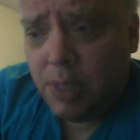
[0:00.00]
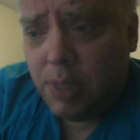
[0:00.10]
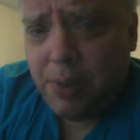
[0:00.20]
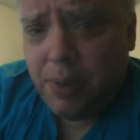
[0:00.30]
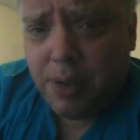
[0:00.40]

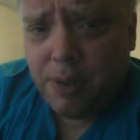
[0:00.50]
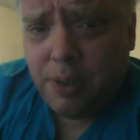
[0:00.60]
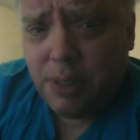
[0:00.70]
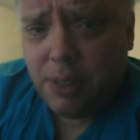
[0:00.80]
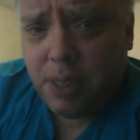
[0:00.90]
down here
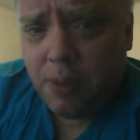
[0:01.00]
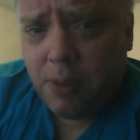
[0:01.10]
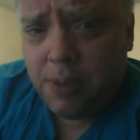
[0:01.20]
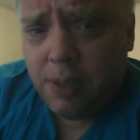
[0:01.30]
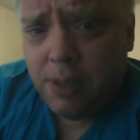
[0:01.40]
in the
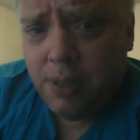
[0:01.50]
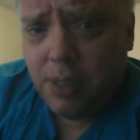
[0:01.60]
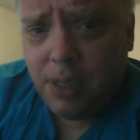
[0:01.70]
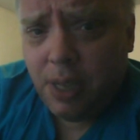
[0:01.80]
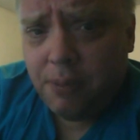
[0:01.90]
South,
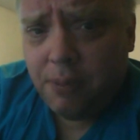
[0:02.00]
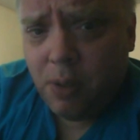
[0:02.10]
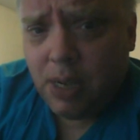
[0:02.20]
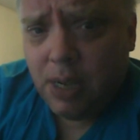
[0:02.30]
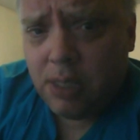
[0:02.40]
they have
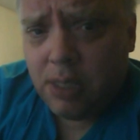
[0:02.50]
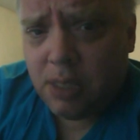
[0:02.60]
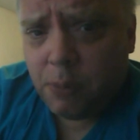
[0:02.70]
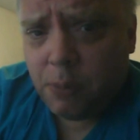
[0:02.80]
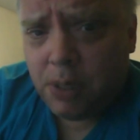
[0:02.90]
no
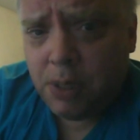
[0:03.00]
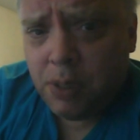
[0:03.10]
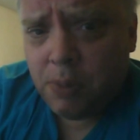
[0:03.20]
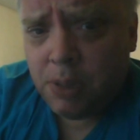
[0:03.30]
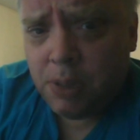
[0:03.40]
concept of what to
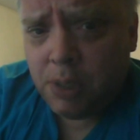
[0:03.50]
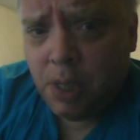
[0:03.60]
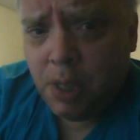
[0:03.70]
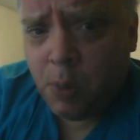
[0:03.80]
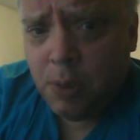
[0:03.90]
do with
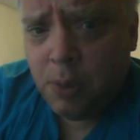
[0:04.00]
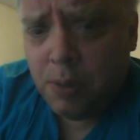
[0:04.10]
snow.